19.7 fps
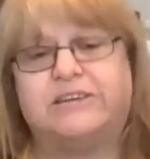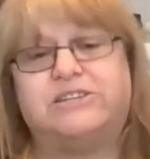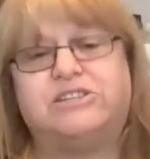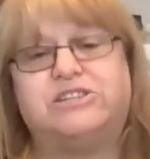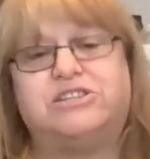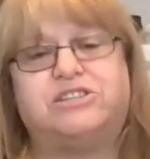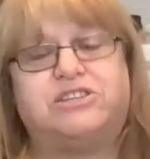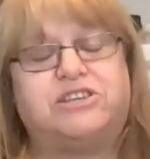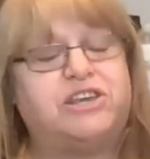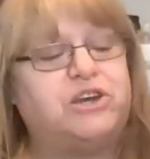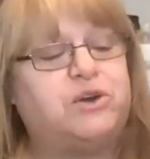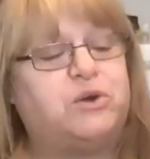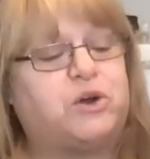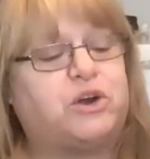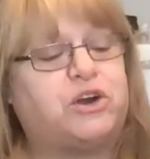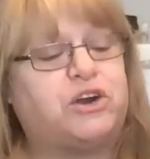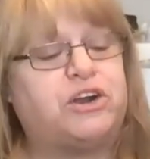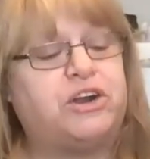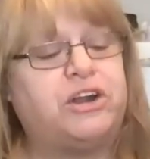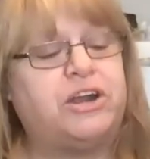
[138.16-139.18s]
a
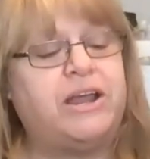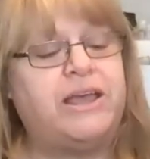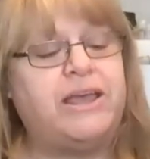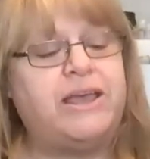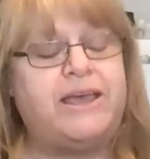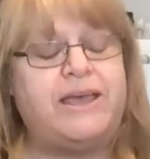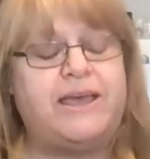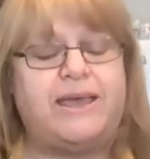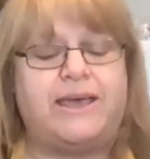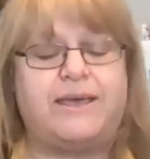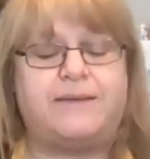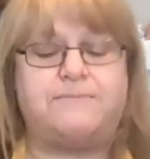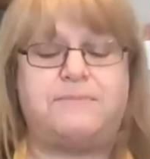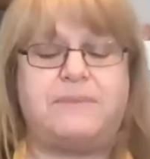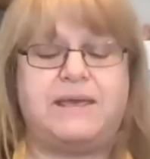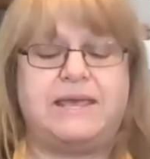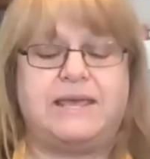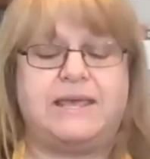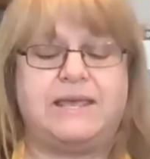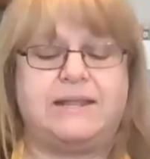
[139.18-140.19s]
skewer and
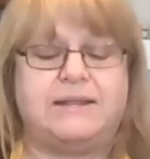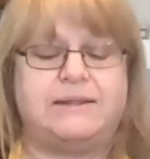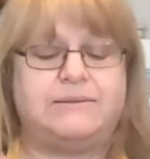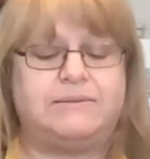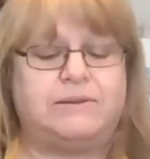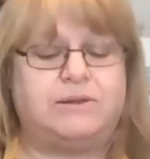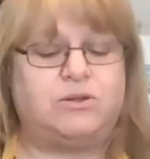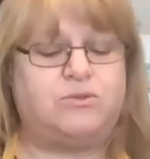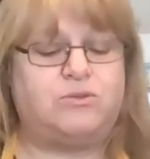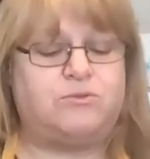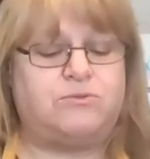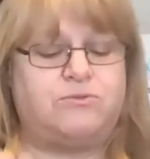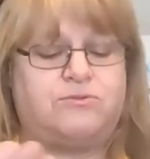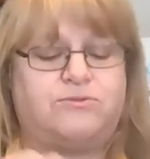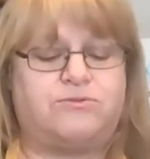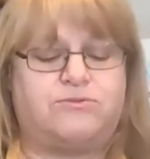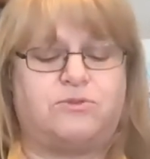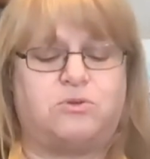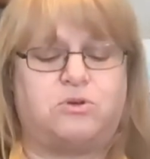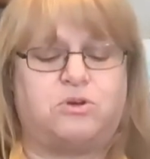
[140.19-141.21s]
making
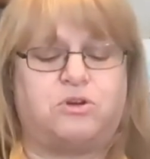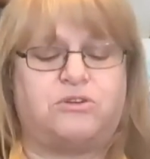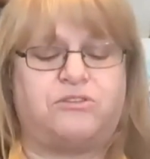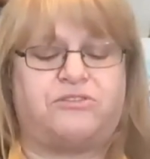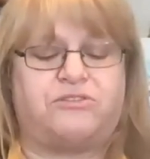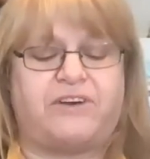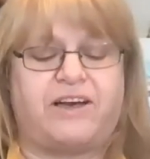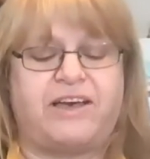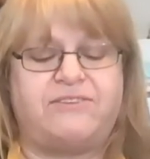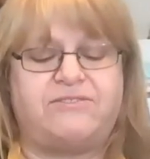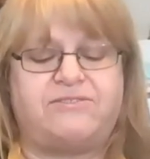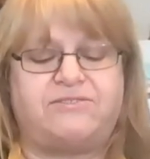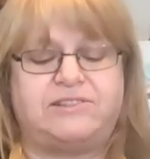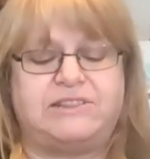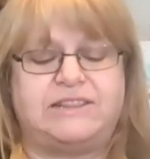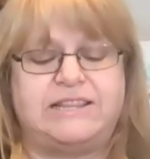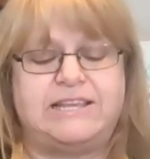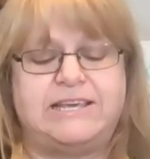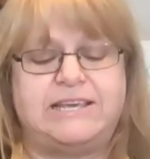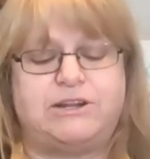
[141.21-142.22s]
4 or 5
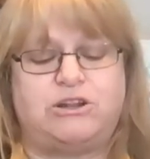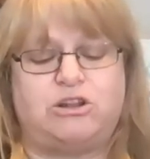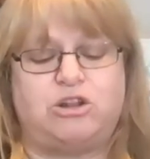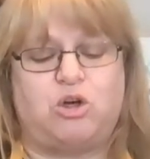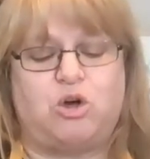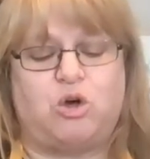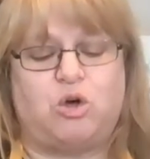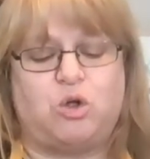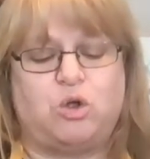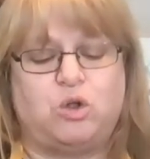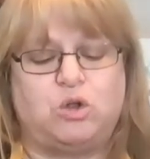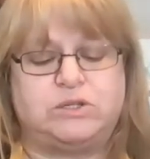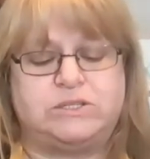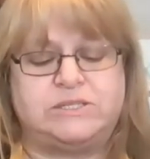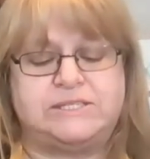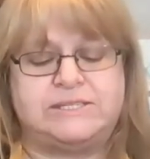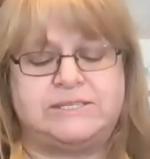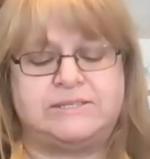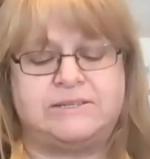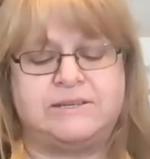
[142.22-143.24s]
little
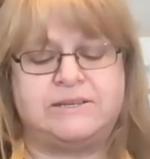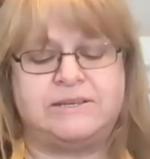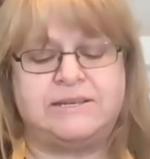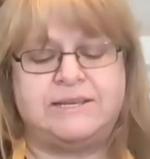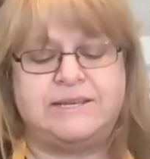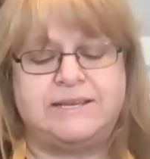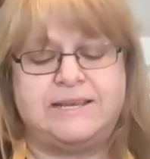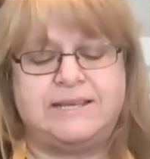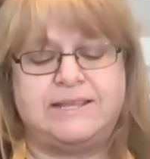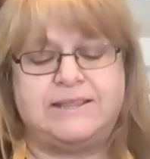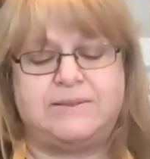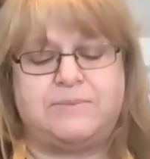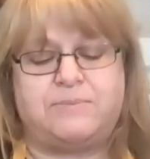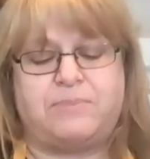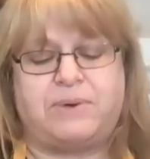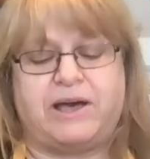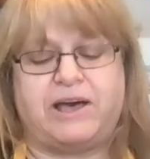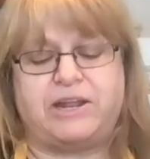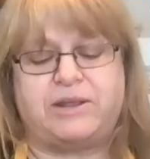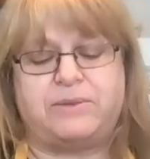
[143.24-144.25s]
holes in the
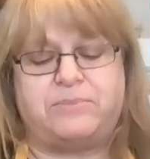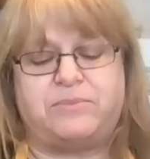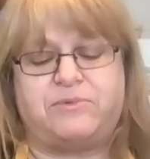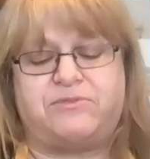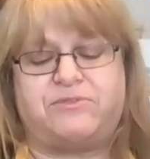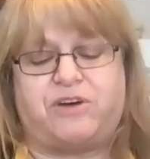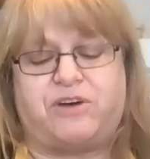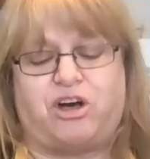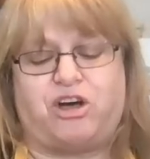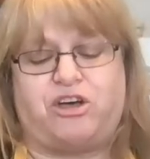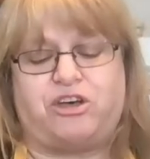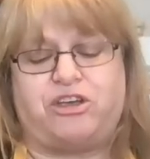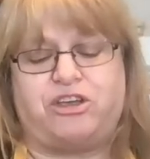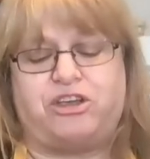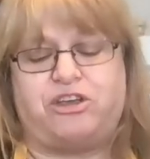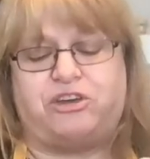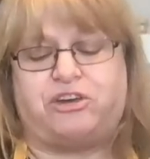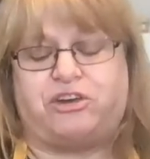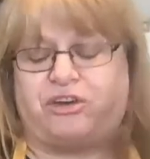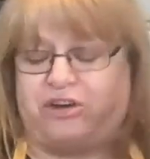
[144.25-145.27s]
bottom of all
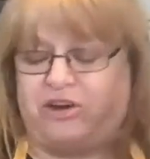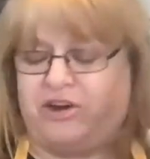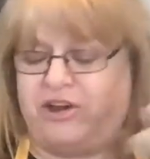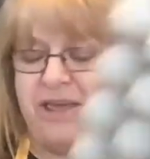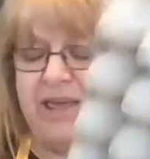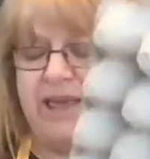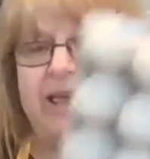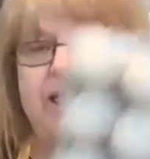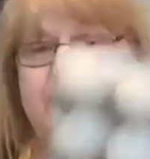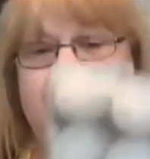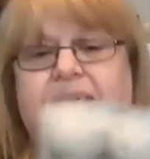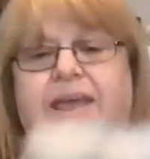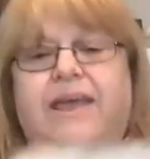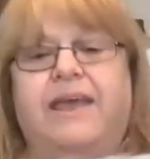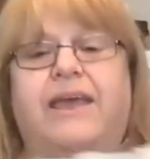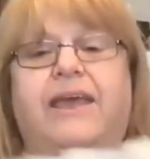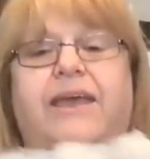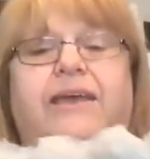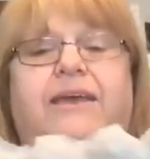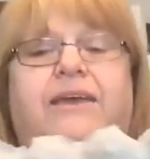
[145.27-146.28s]
your
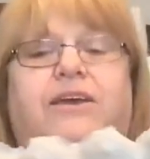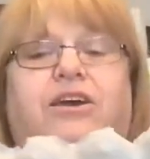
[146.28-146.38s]
egg